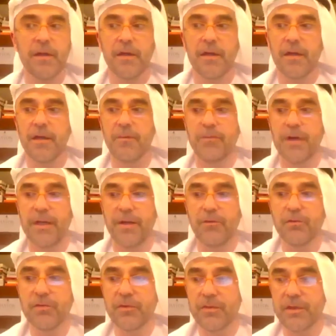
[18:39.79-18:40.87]
And I
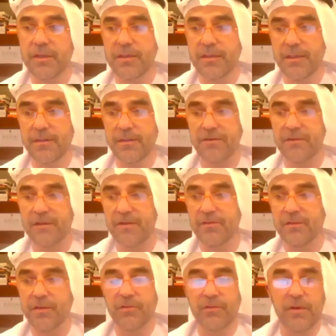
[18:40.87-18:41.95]
also think that
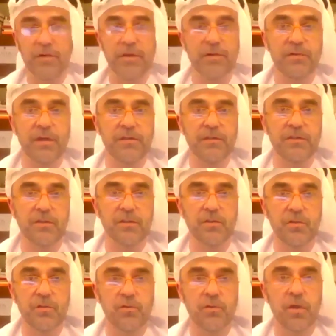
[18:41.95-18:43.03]
it's very exciting
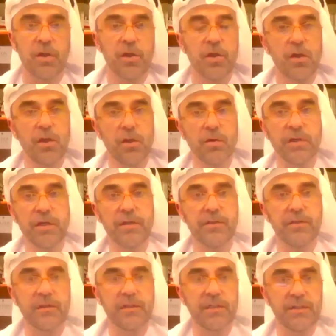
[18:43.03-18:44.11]
to look at
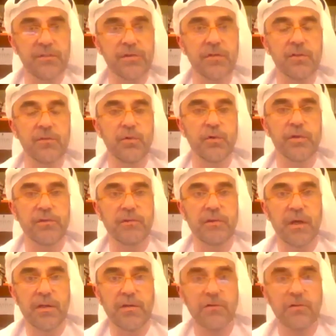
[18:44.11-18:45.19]
the difficult points in
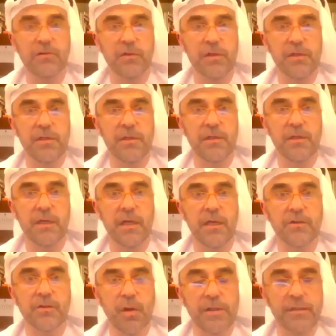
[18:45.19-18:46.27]
our history and
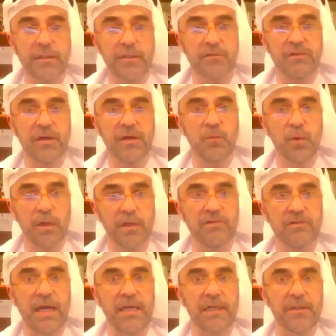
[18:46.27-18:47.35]
try to understand what
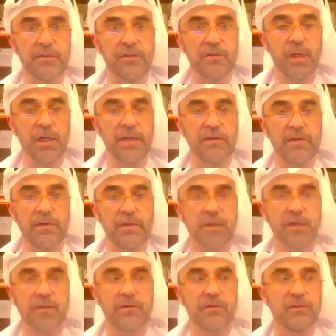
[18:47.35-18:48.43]
exactly took place,
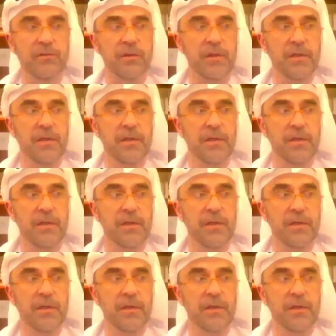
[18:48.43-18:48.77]
because